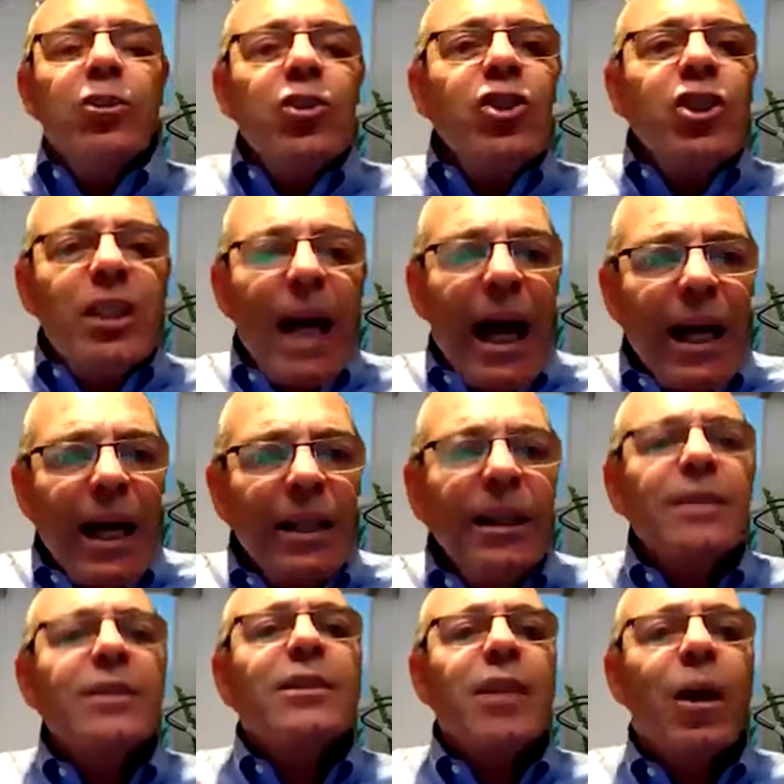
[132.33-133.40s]
understand
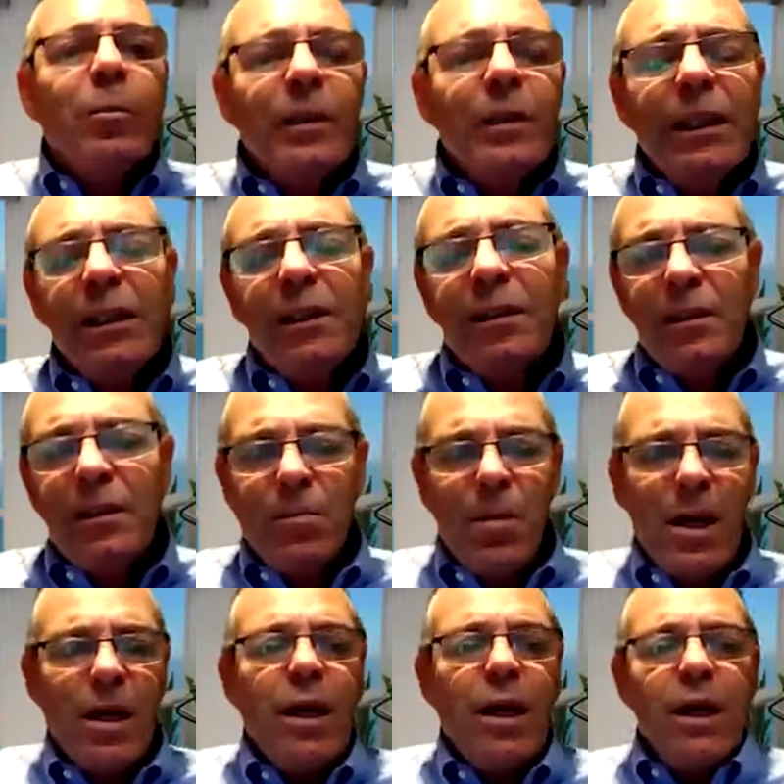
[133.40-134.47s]
that something is in
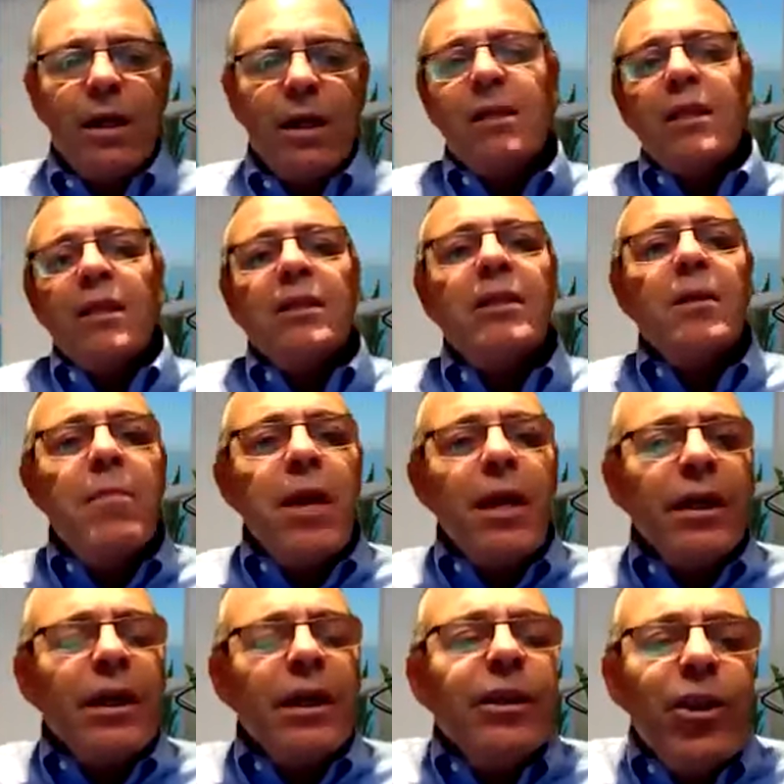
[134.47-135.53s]
the
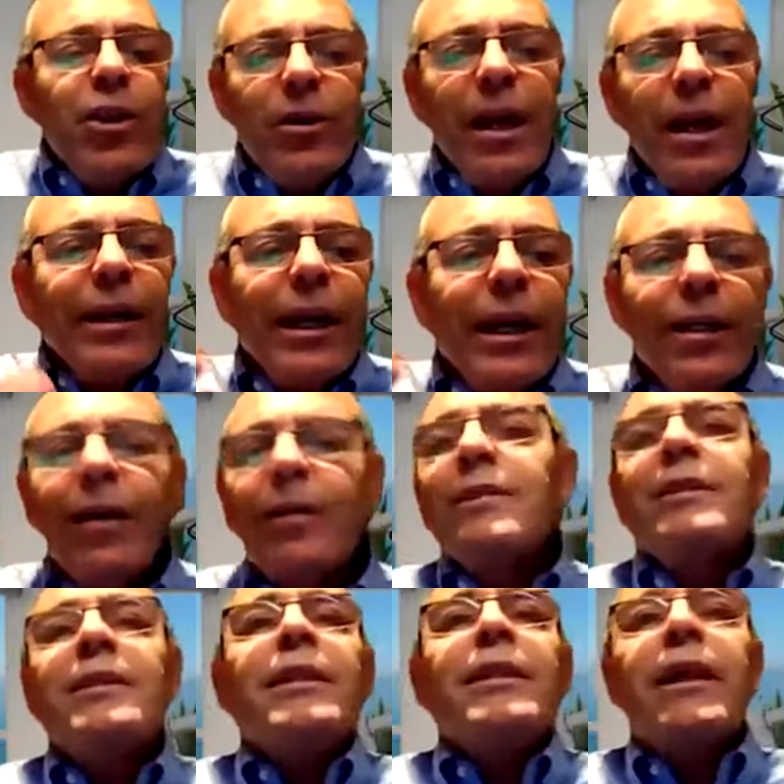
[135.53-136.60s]
making. They cannot
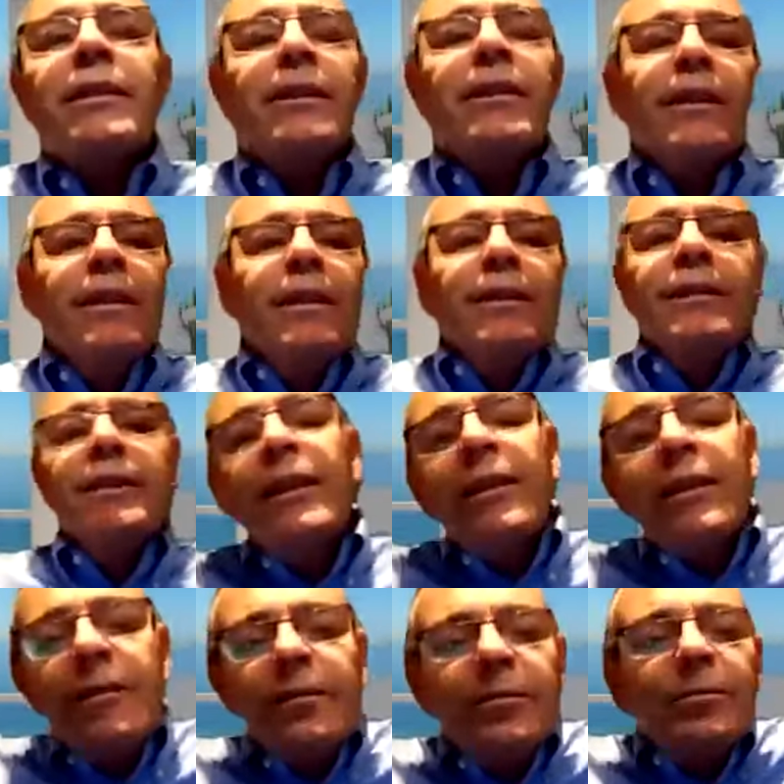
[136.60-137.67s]
stay,
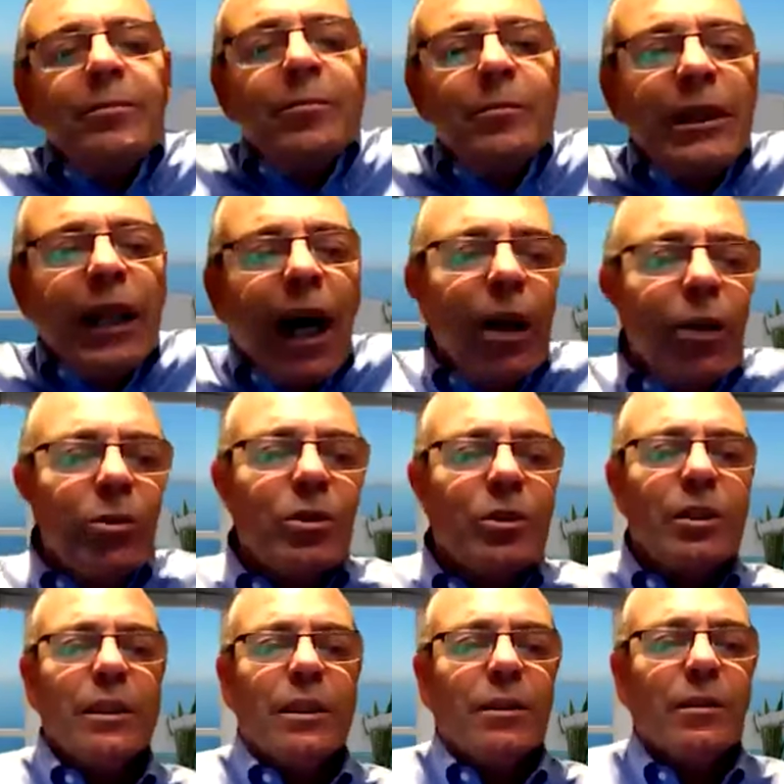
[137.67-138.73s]
without
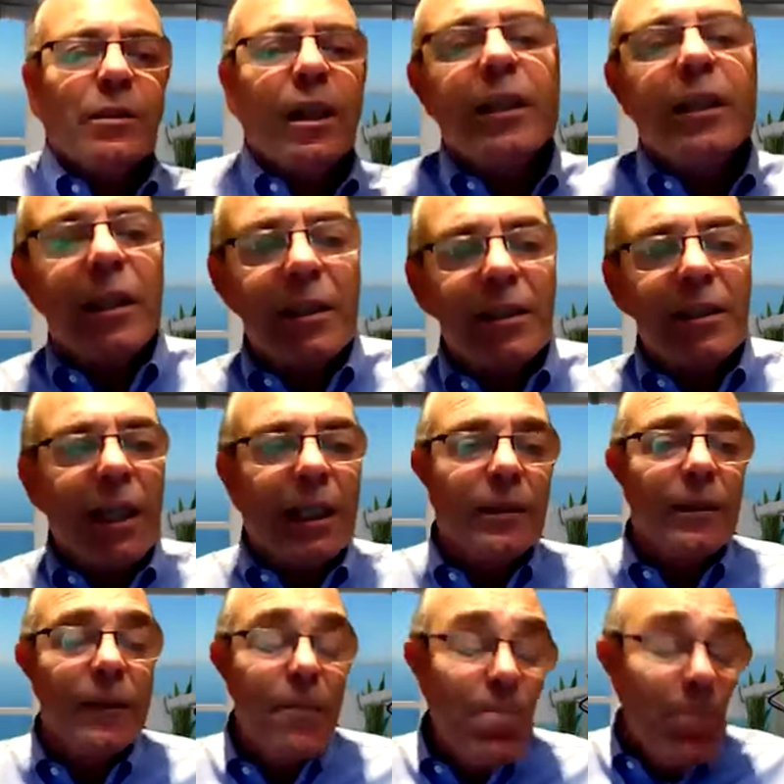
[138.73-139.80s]
taking
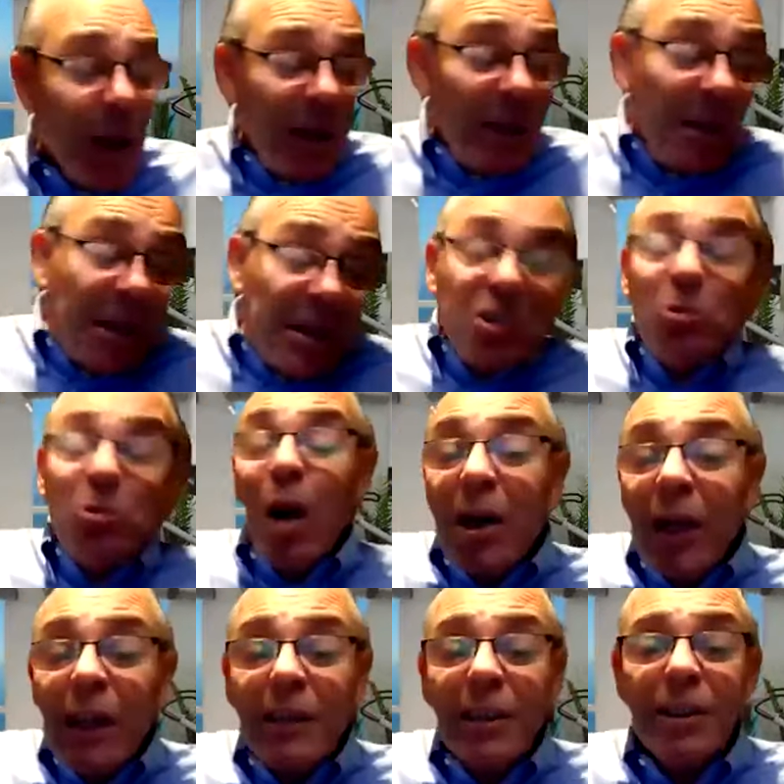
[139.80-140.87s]
side. There is
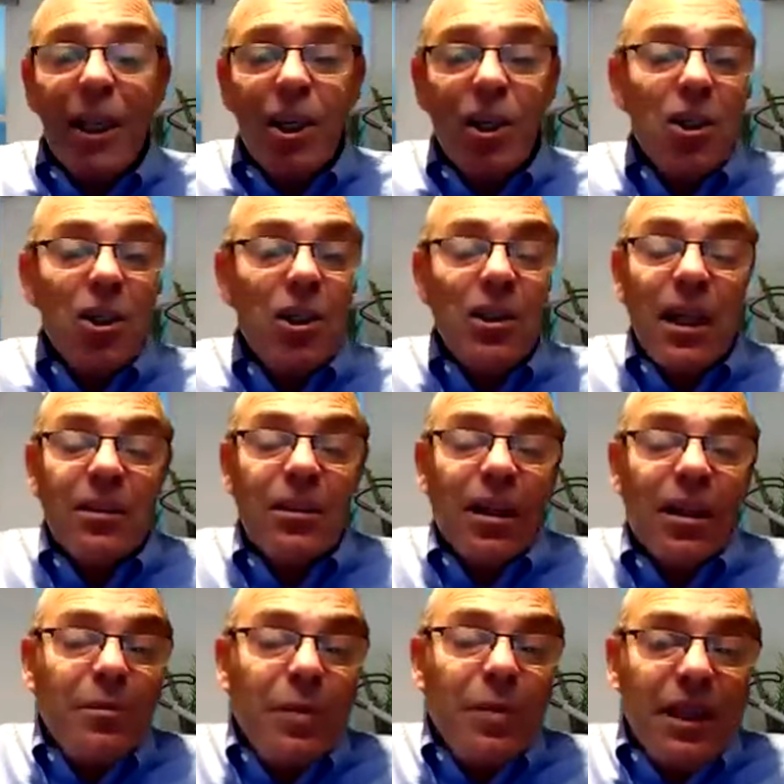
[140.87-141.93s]
one other nation that
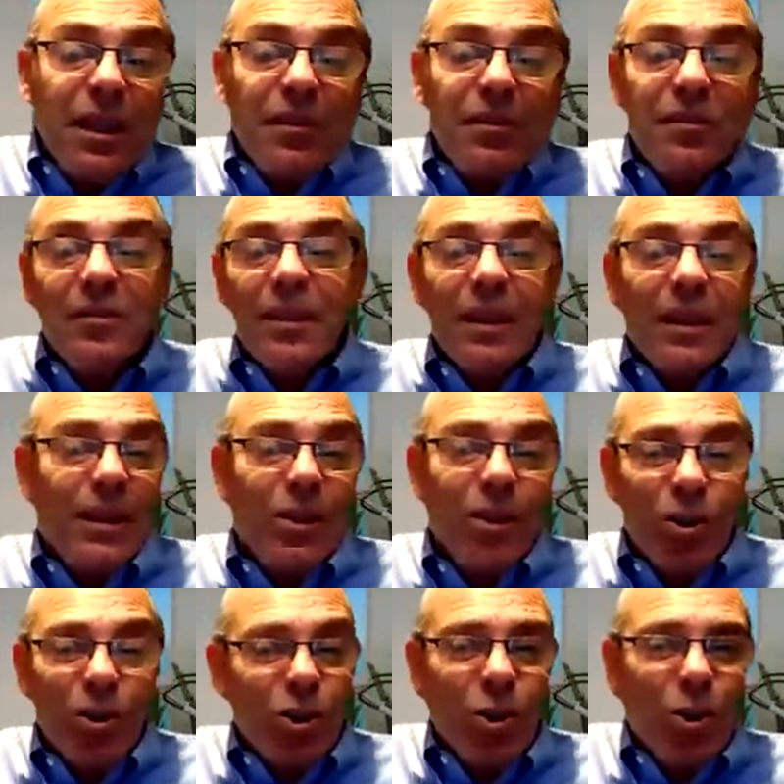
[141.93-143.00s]
I believe
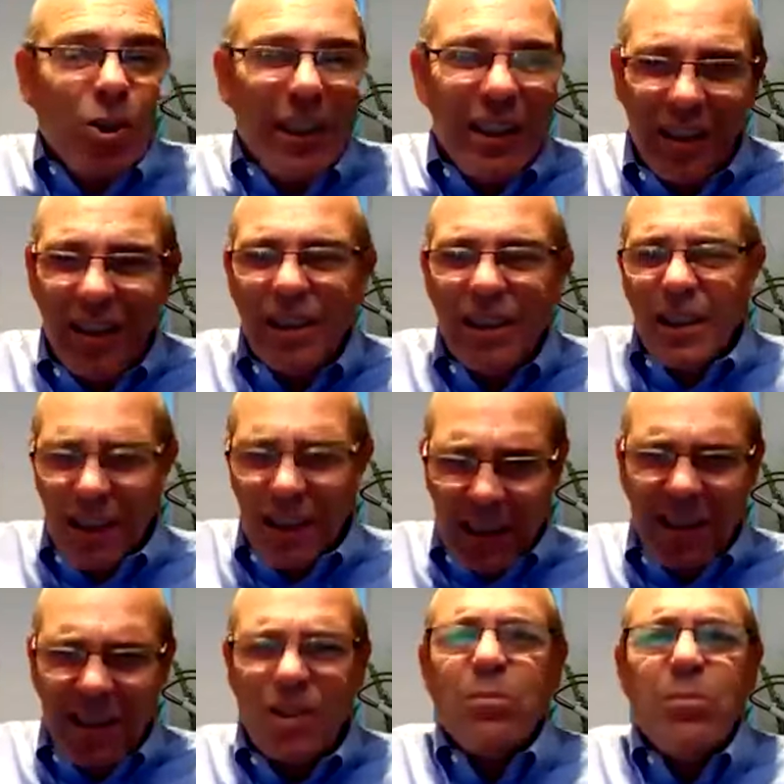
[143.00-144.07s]
also
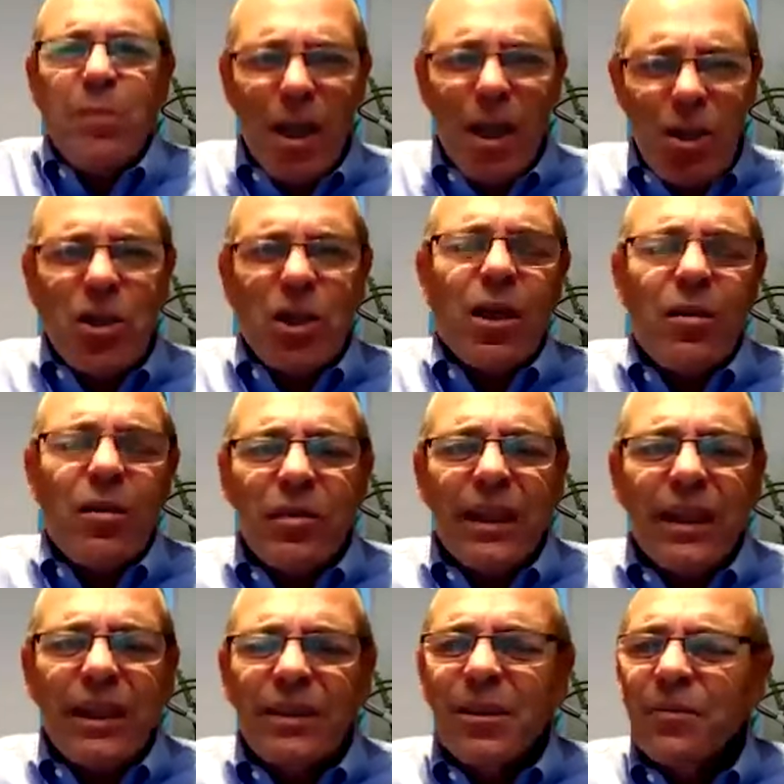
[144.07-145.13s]
in a major
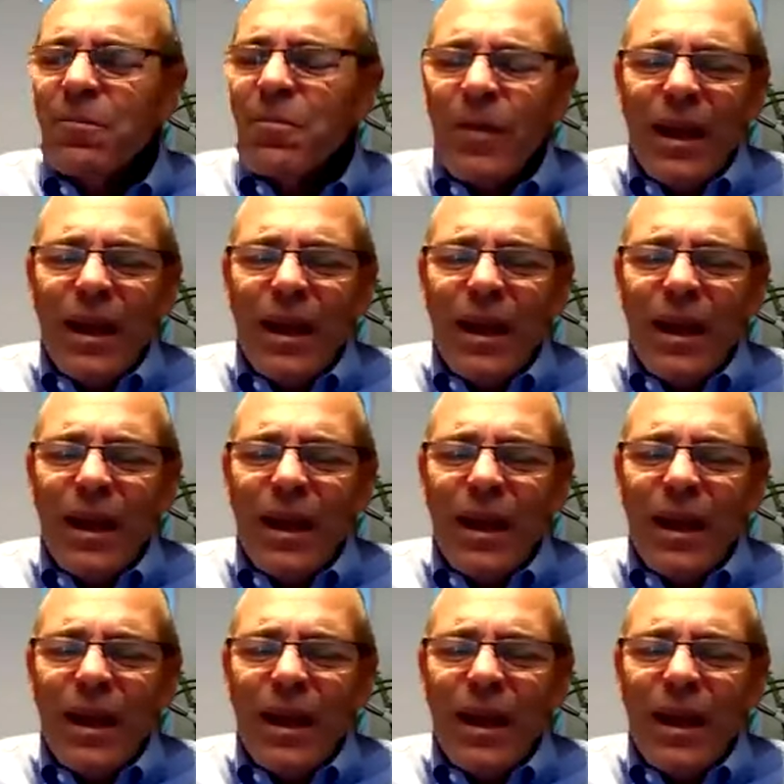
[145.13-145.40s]
conflict